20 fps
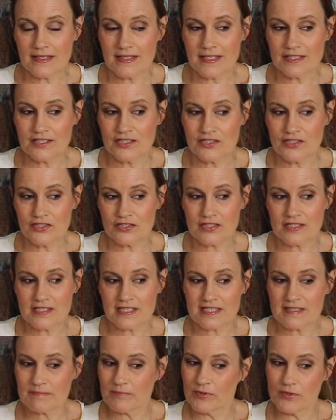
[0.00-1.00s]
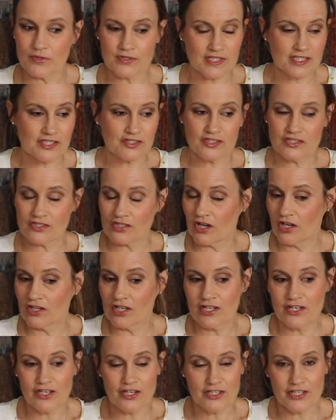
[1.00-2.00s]
it's just, I suppose, it's just
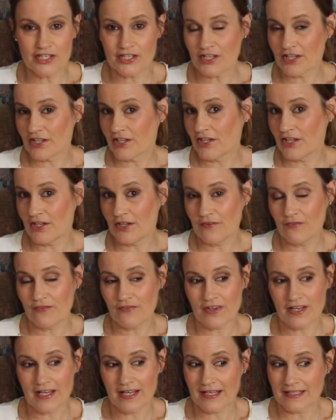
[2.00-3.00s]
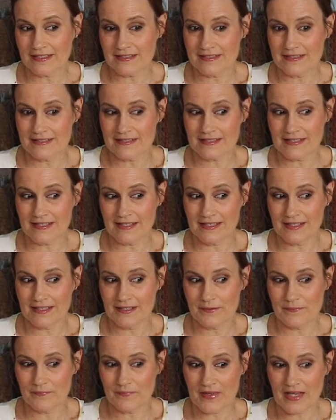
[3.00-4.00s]
all a learning curve. And
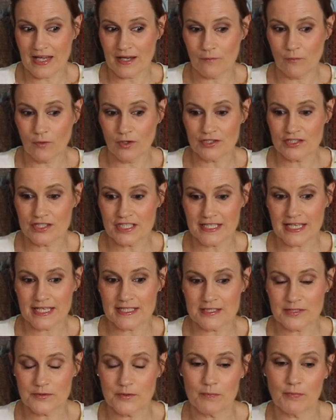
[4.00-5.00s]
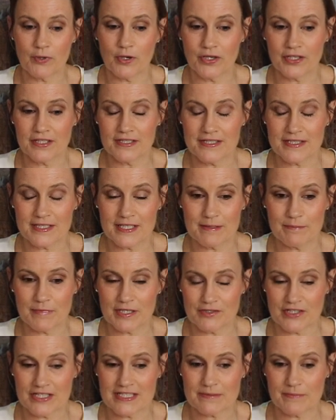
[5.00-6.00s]
I want to get to a point in
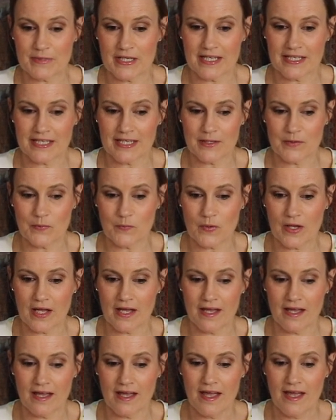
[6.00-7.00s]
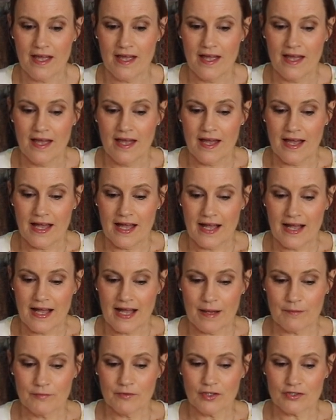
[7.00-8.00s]
my dressmaking where
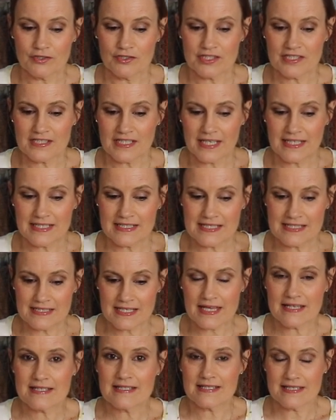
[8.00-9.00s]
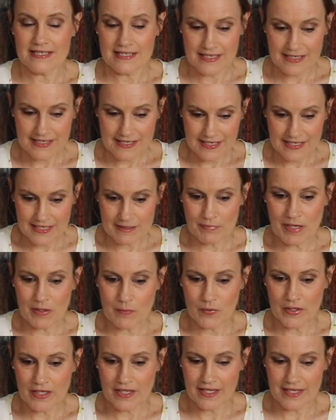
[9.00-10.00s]
I'm not just like set in my
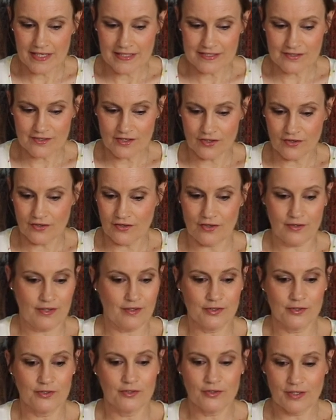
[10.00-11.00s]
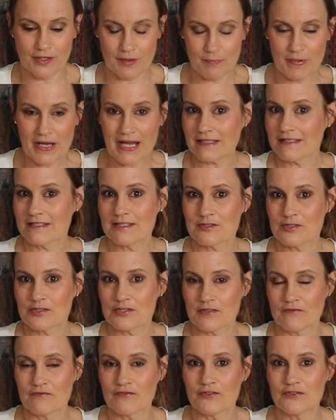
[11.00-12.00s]
ways, or, you know, a pattern's
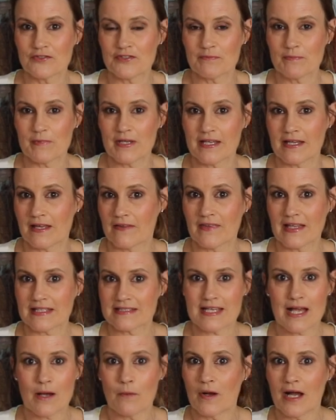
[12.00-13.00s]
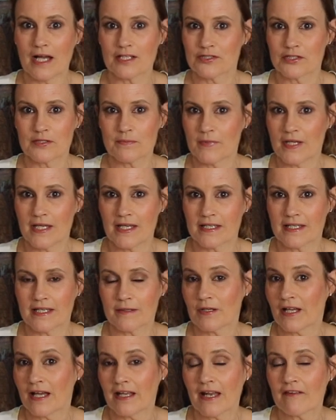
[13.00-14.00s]
just in front of me and that's how I should make
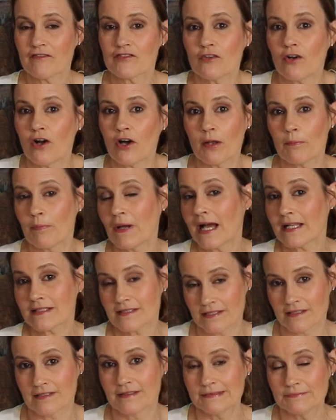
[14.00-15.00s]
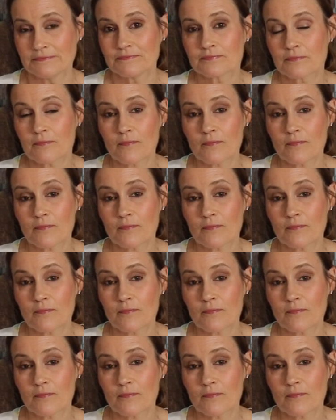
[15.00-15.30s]
it. And after all, a pattern,